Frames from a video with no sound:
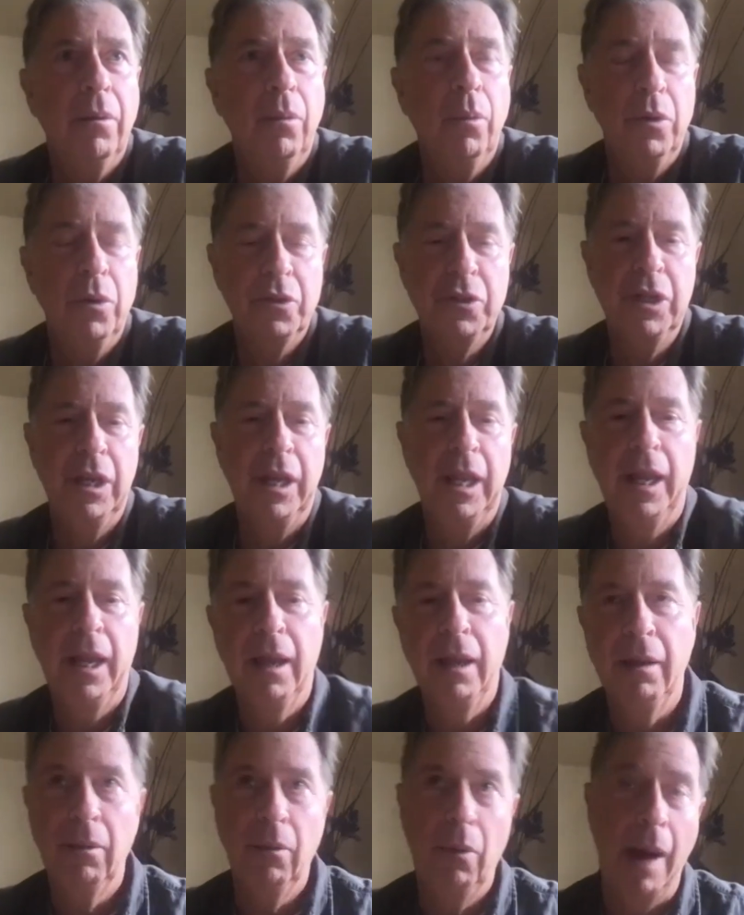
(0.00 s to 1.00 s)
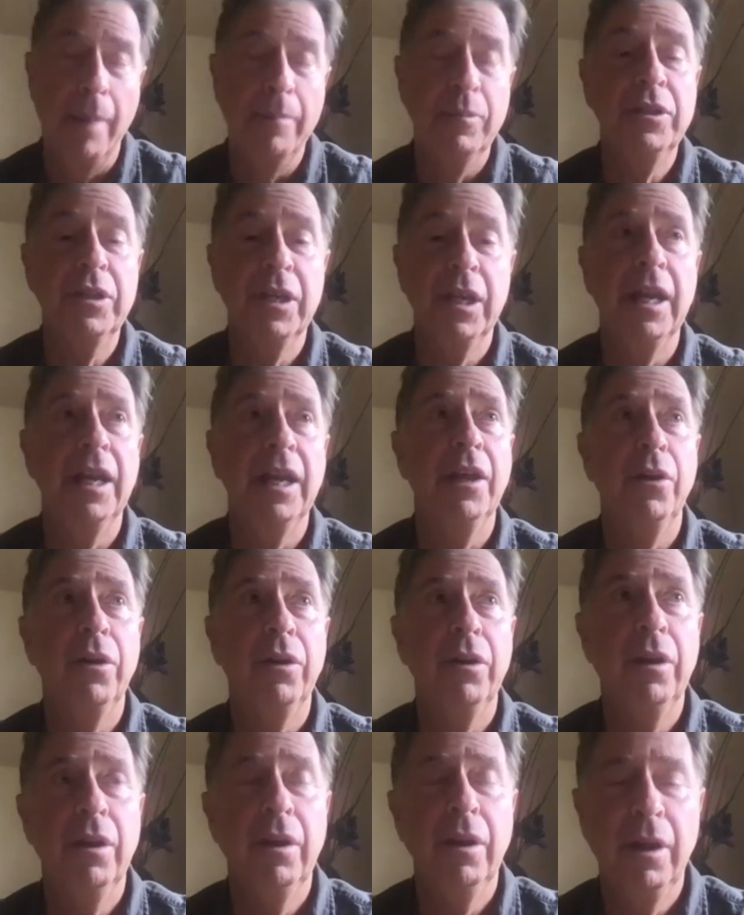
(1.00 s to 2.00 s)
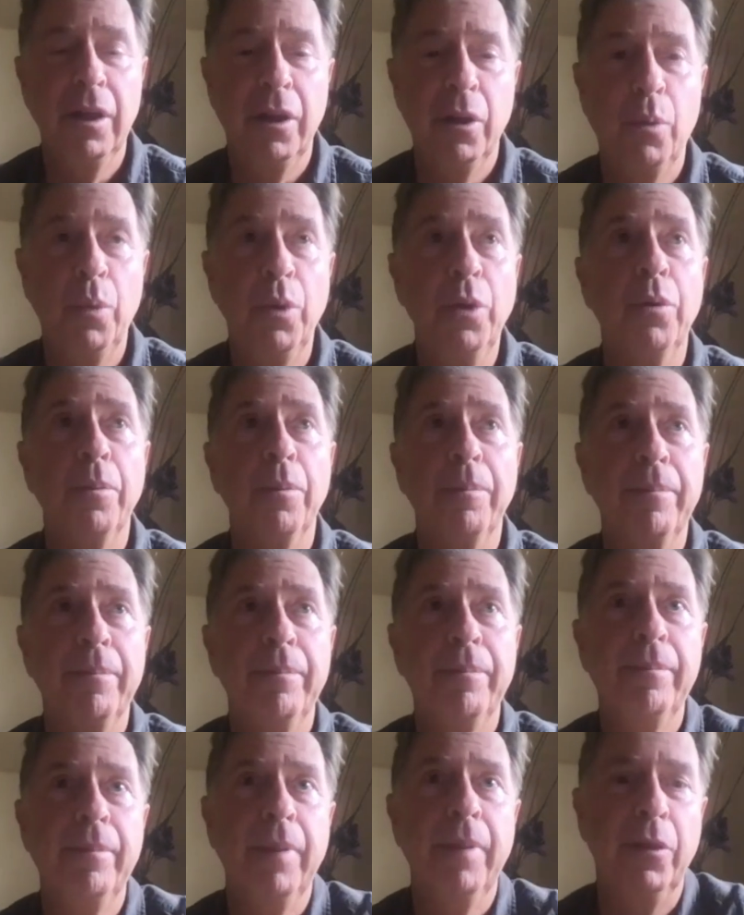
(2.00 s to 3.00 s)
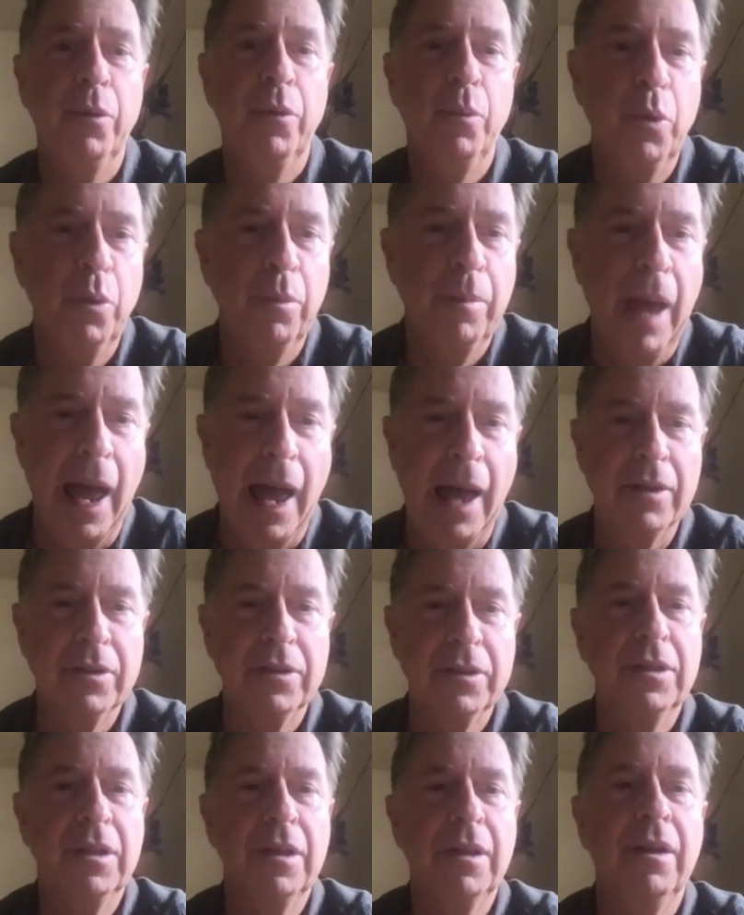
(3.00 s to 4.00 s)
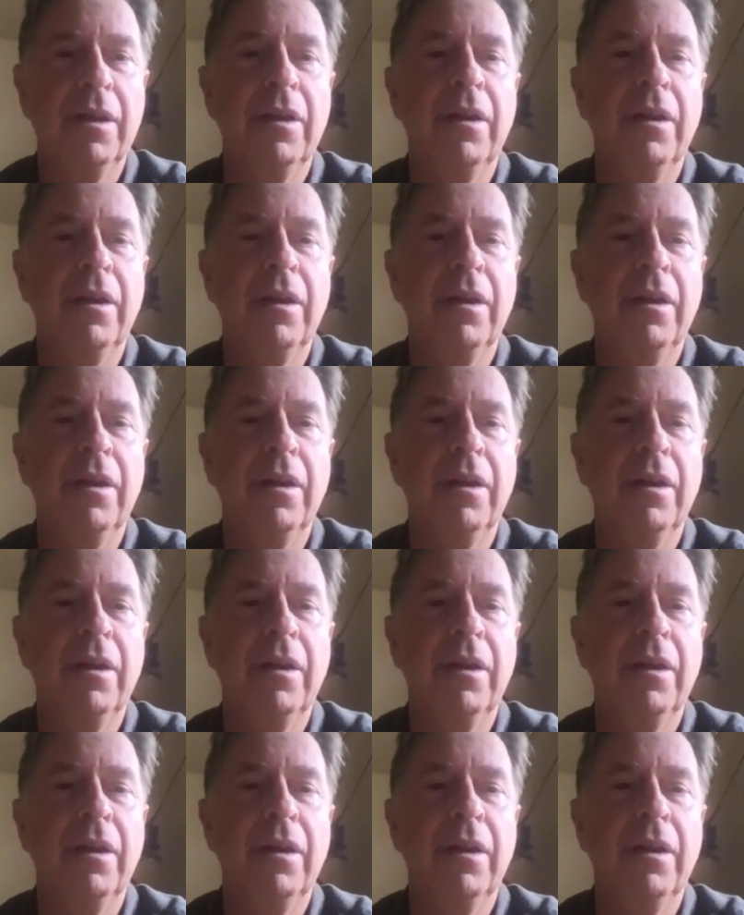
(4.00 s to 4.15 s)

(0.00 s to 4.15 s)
we're sitting, well, I'm sitting in, in a room, and the room has